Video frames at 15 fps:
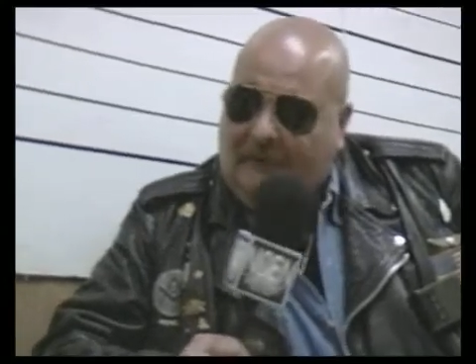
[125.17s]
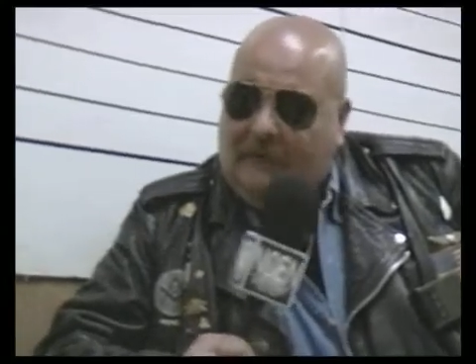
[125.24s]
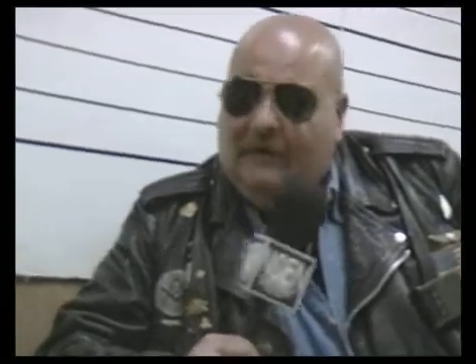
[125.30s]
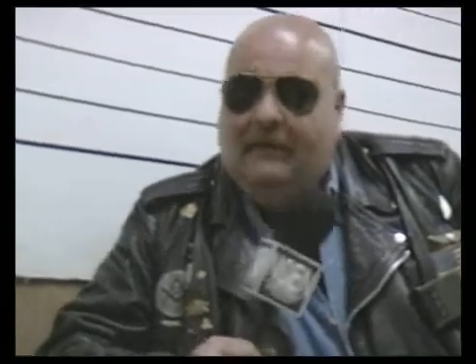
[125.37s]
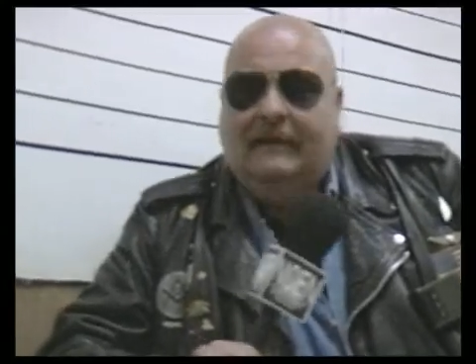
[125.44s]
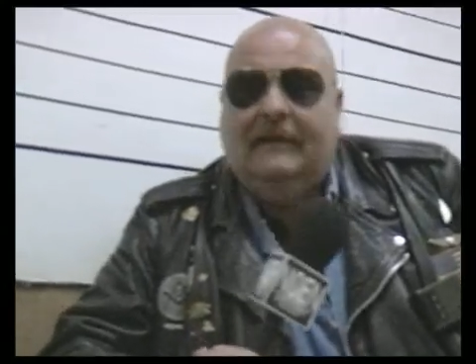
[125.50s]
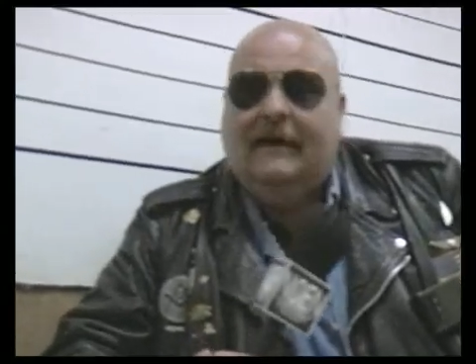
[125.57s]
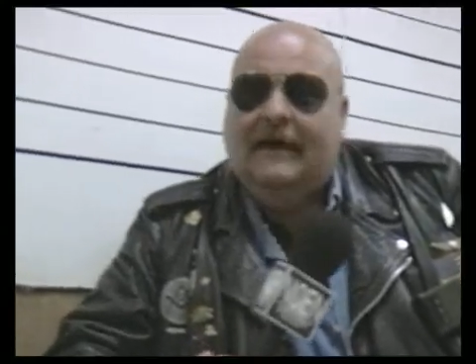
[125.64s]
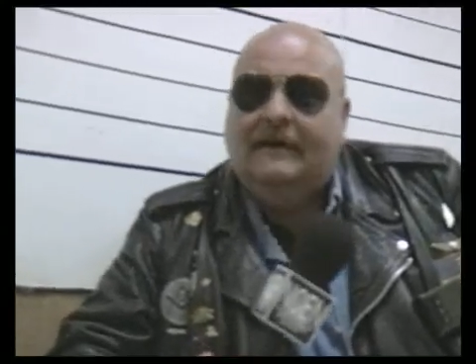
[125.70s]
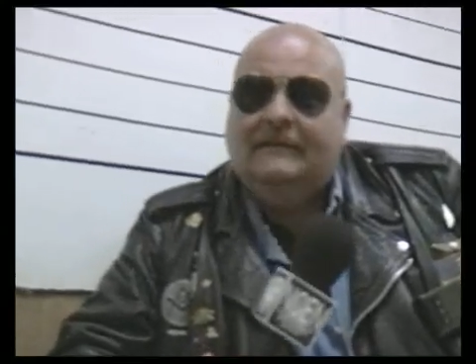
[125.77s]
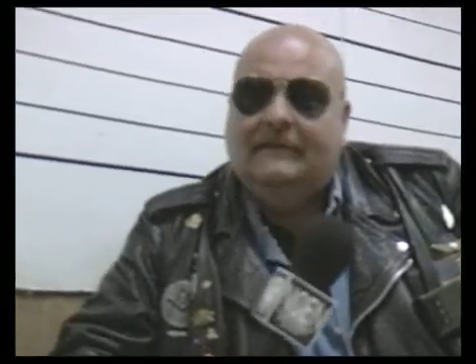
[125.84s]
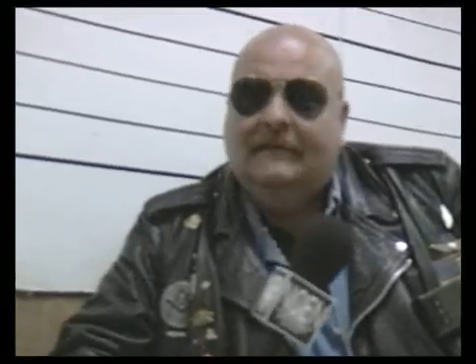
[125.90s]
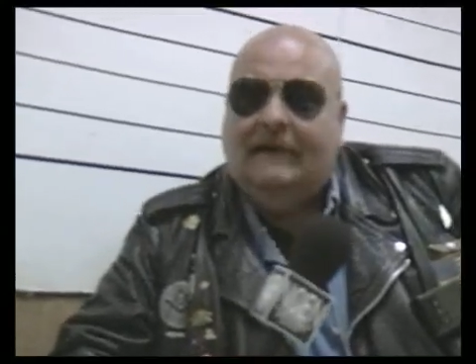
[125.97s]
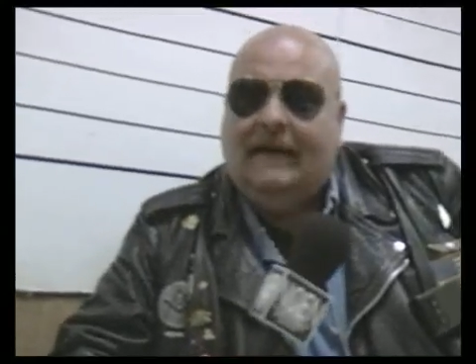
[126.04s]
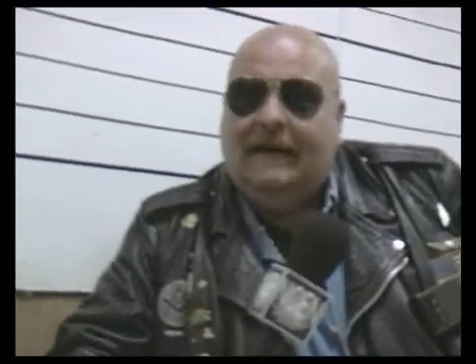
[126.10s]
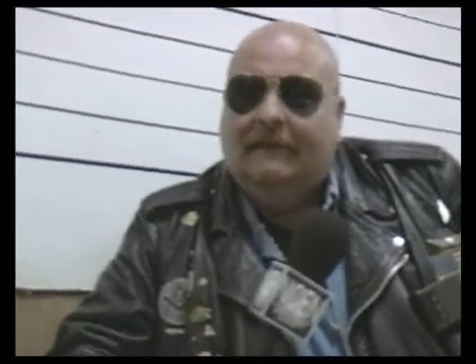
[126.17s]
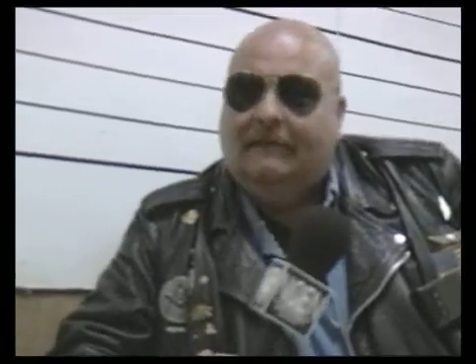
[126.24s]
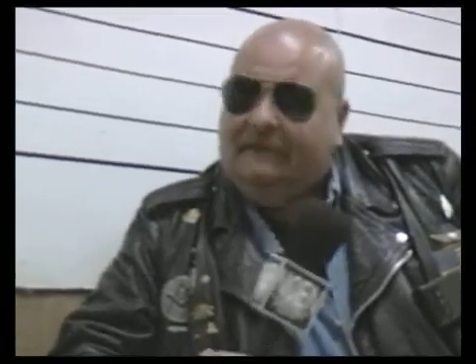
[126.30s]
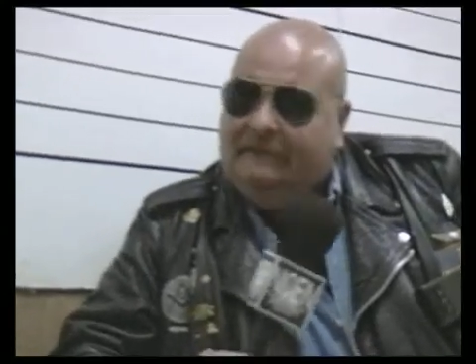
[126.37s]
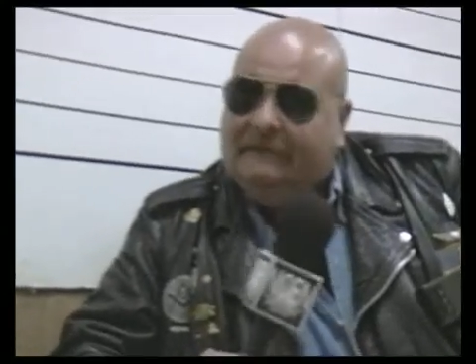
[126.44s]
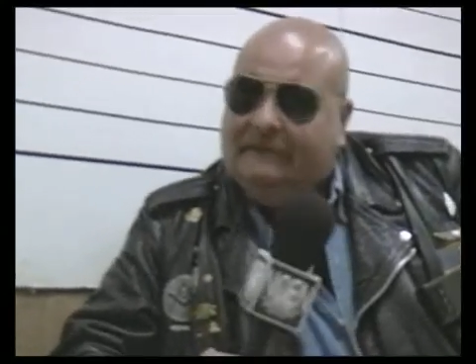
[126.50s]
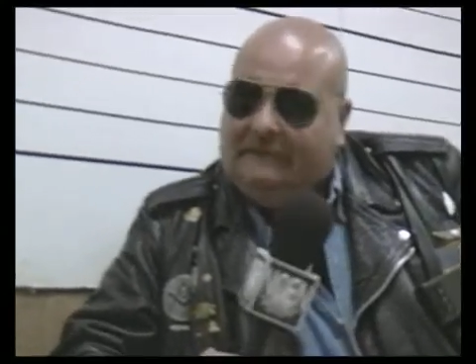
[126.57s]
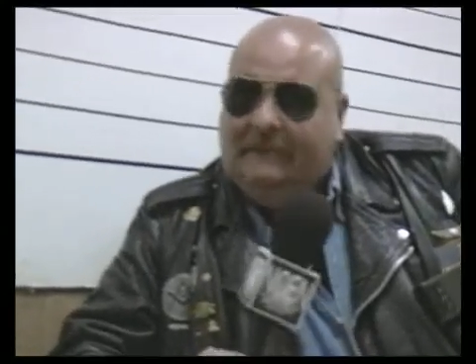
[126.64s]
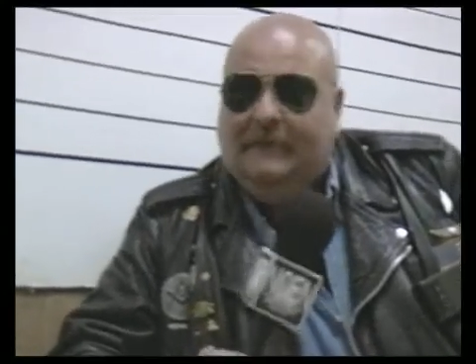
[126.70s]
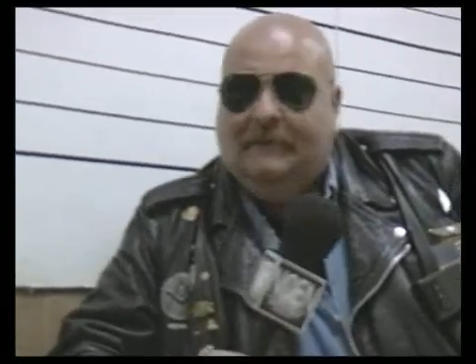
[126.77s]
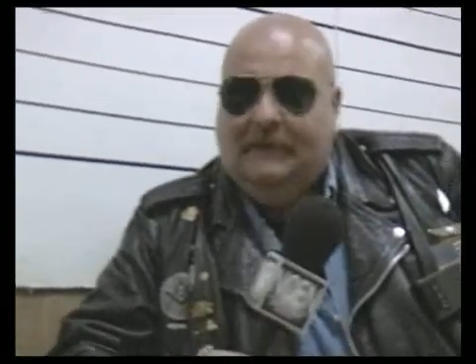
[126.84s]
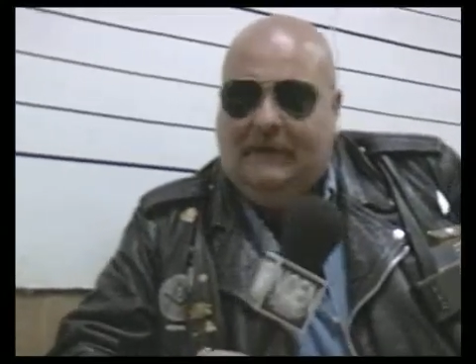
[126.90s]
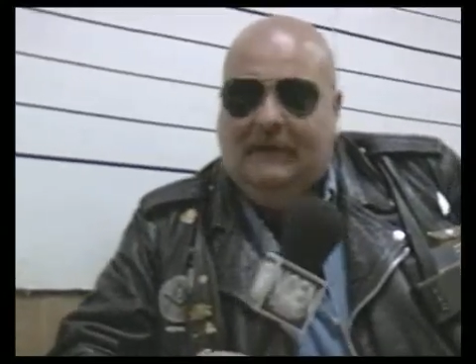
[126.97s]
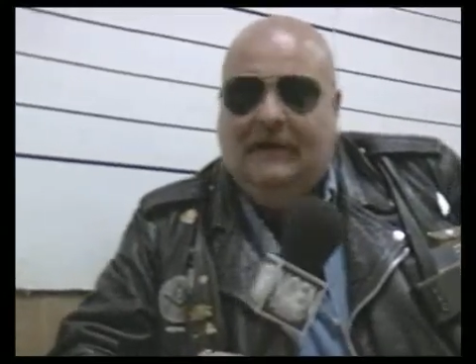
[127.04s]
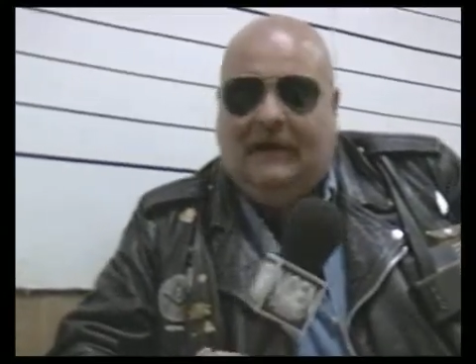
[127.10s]
what are the odds in that?
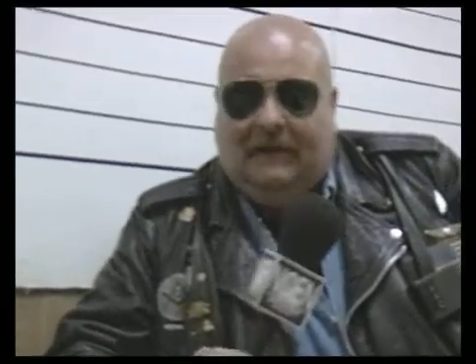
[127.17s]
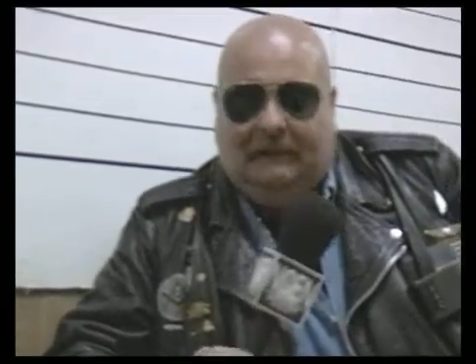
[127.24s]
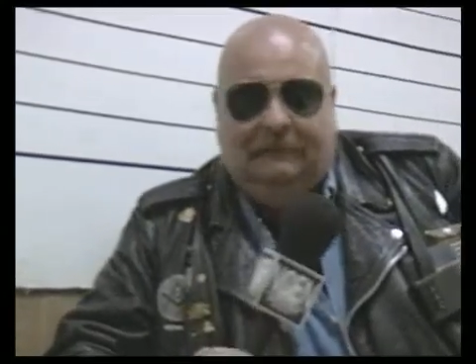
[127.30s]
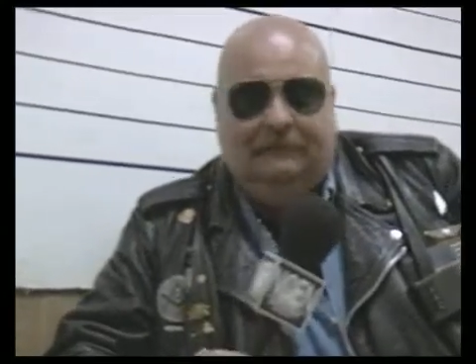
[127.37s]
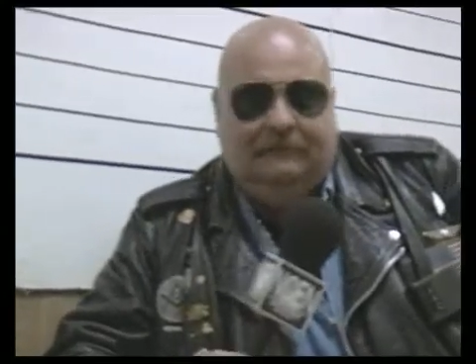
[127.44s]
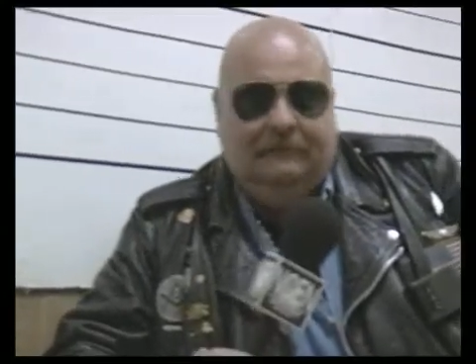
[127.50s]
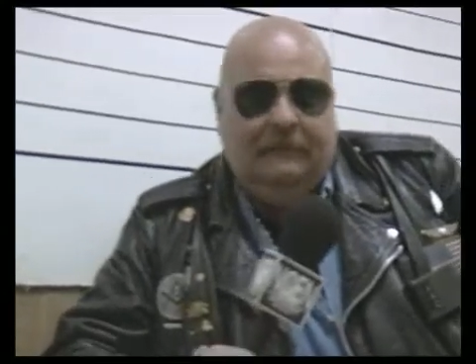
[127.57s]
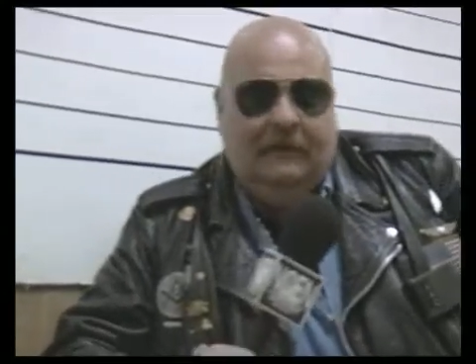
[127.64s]
Slim and none.